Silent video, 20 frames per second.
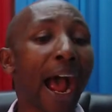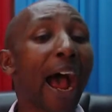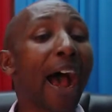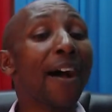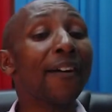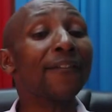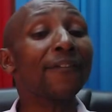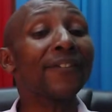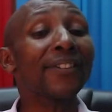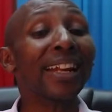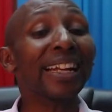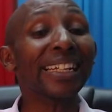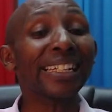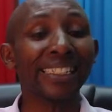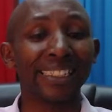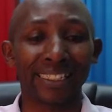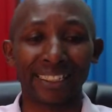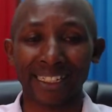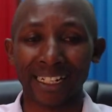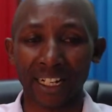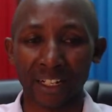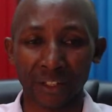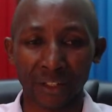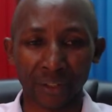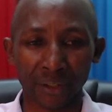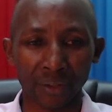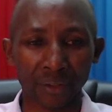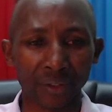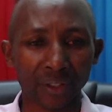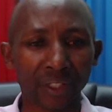After
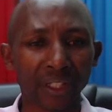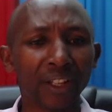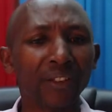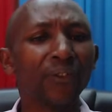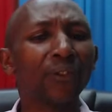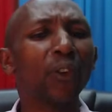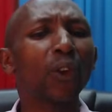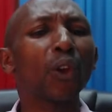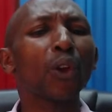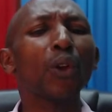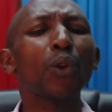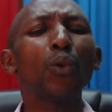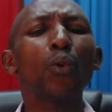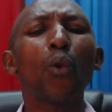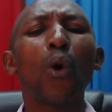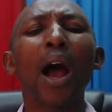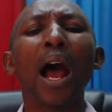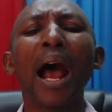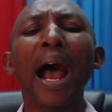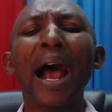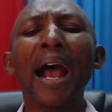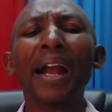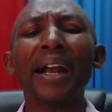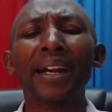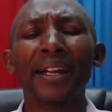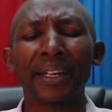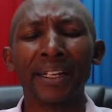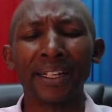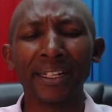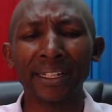discussions, the following were
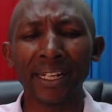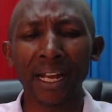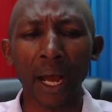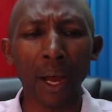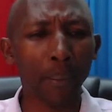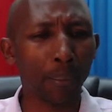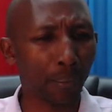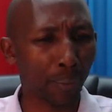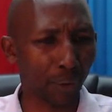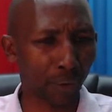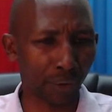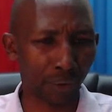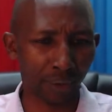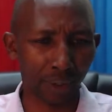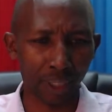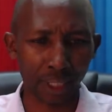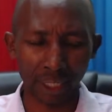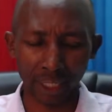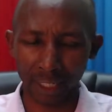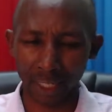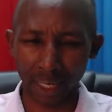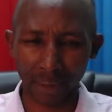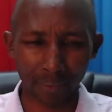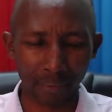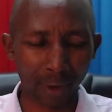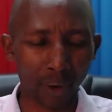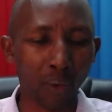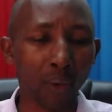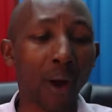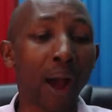agreed upon.
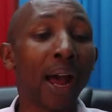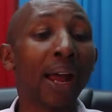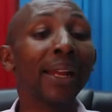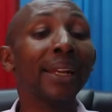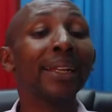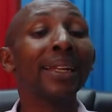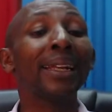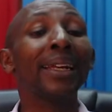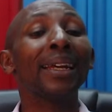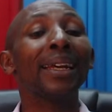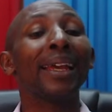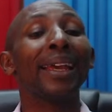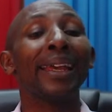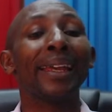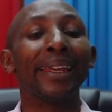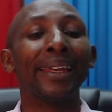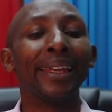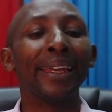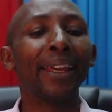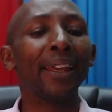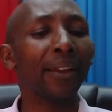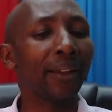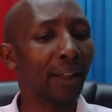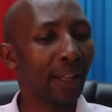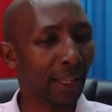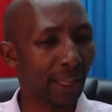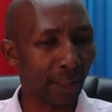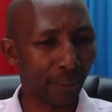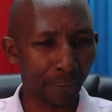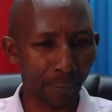Number 1, A.
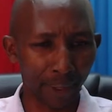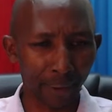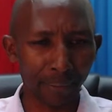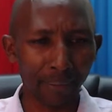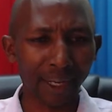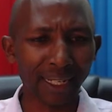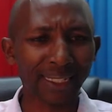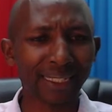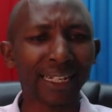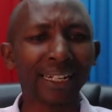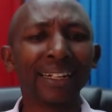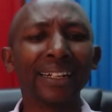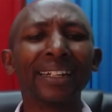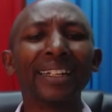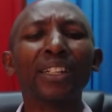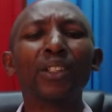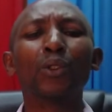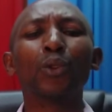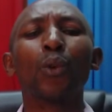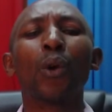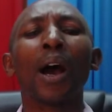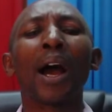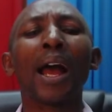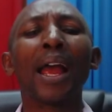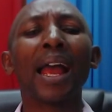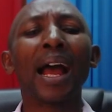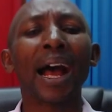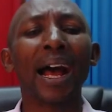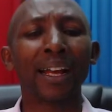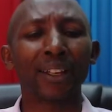The members agreed to
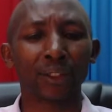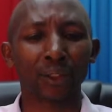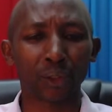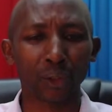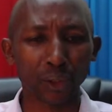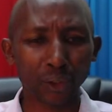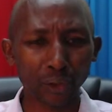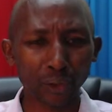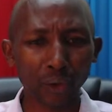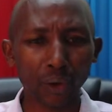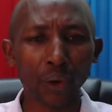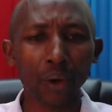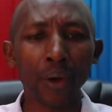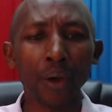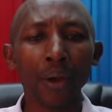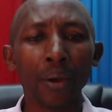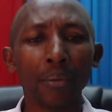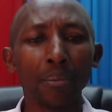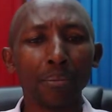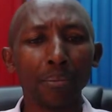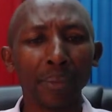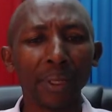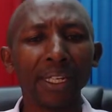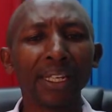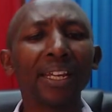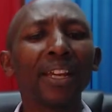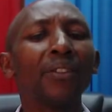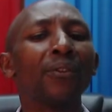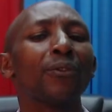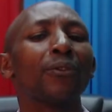hire a social
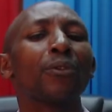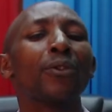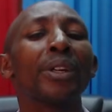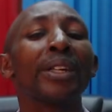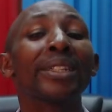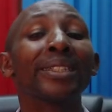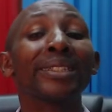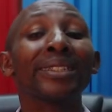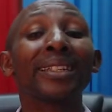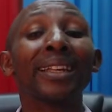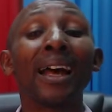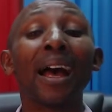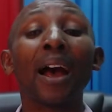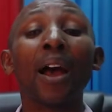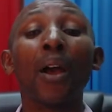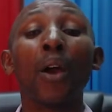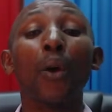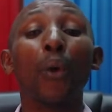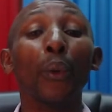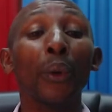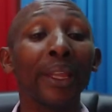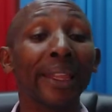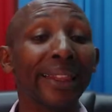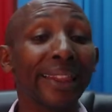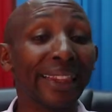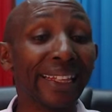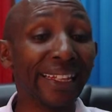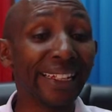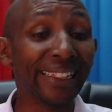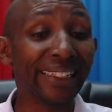media influencer
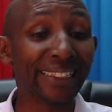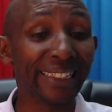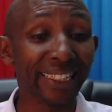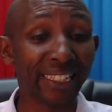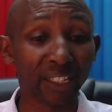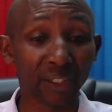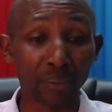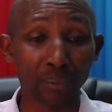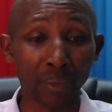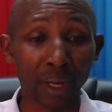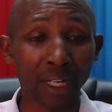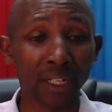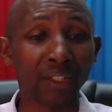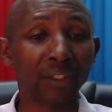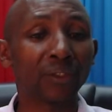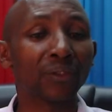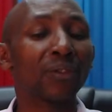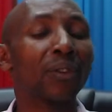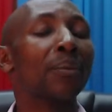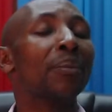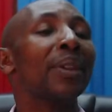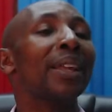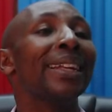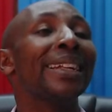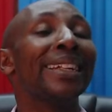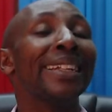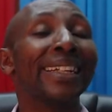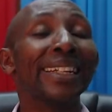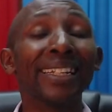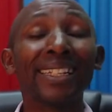within 6 months from the
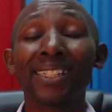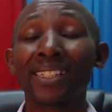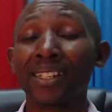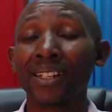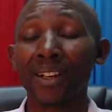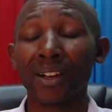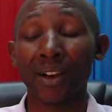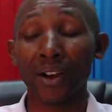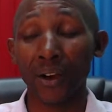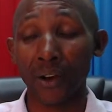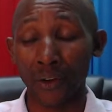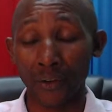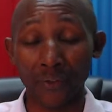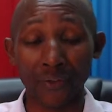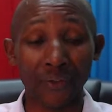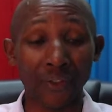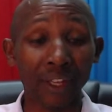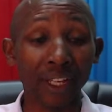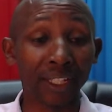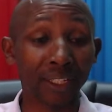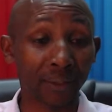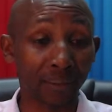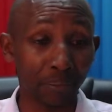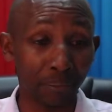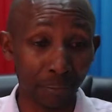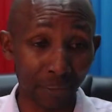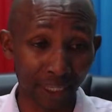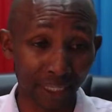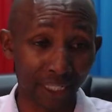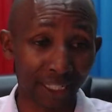date of this
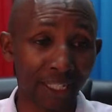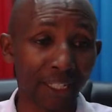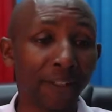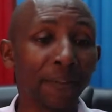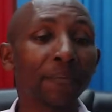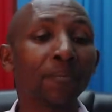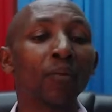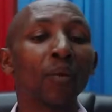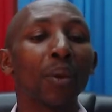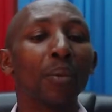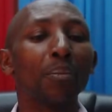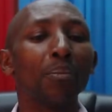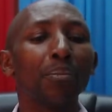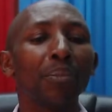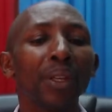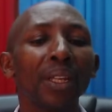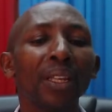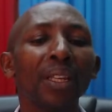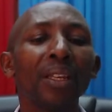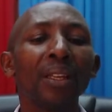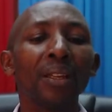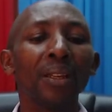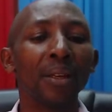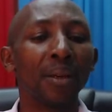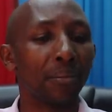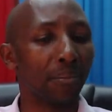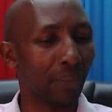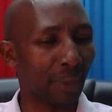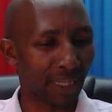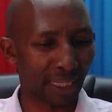meeting. B.
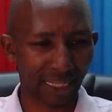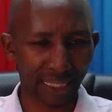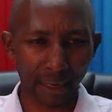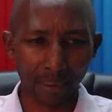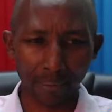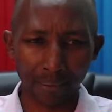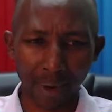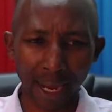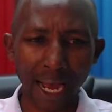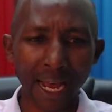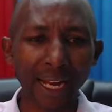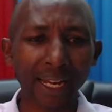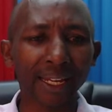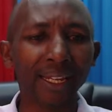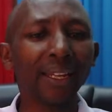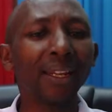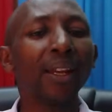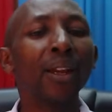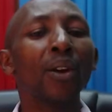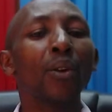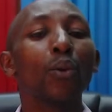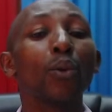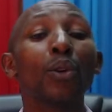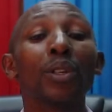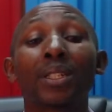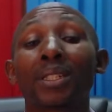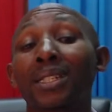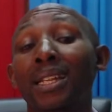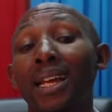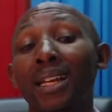Mr. Mari
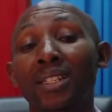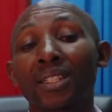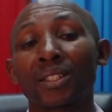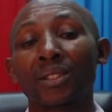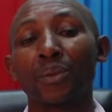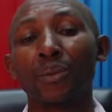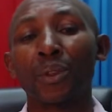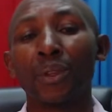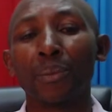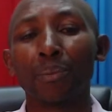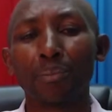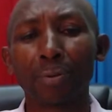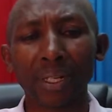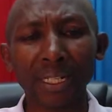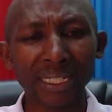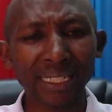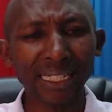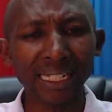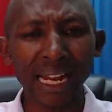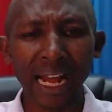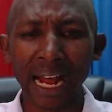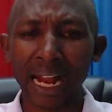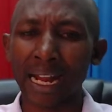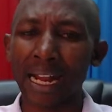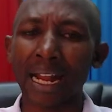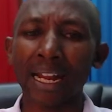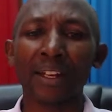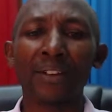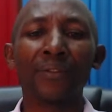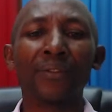was tasked with pressing
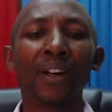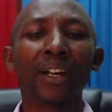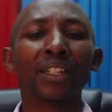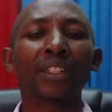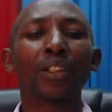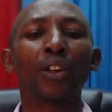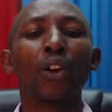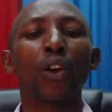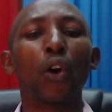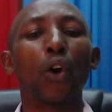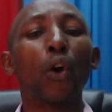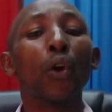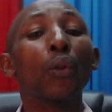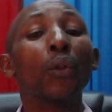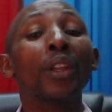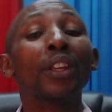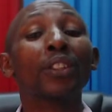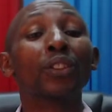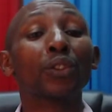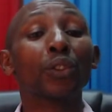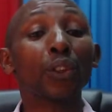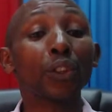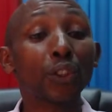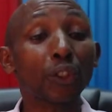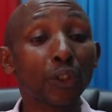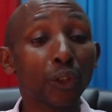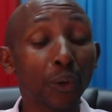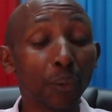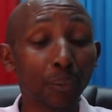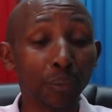an advert on the
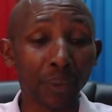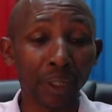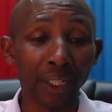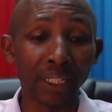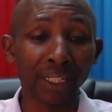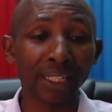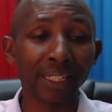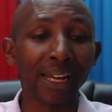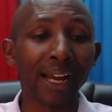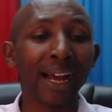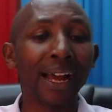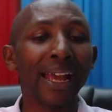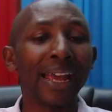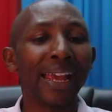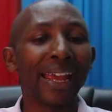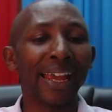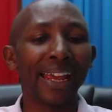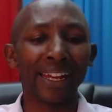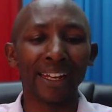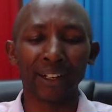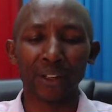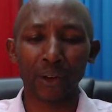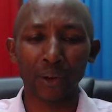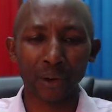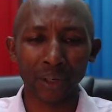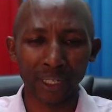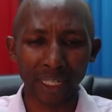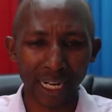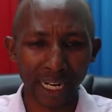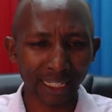social media and
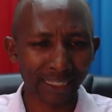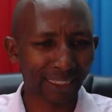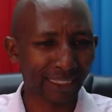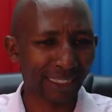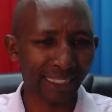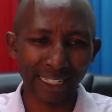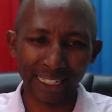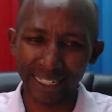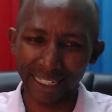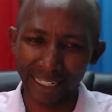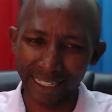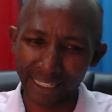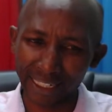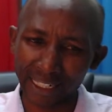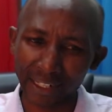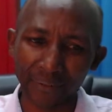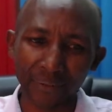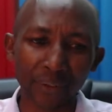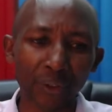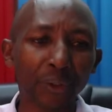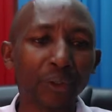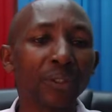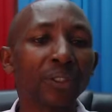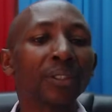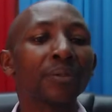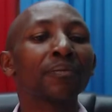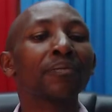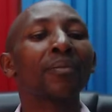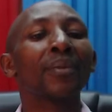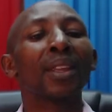conduct the
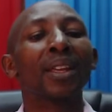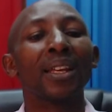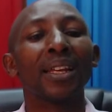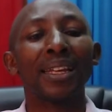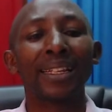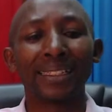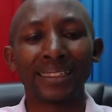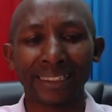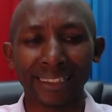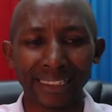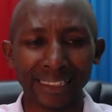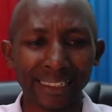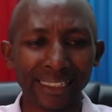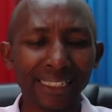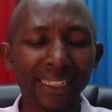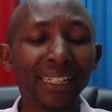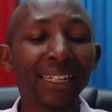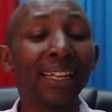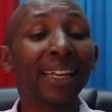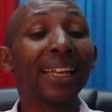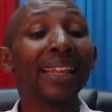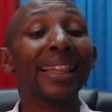interviews. C.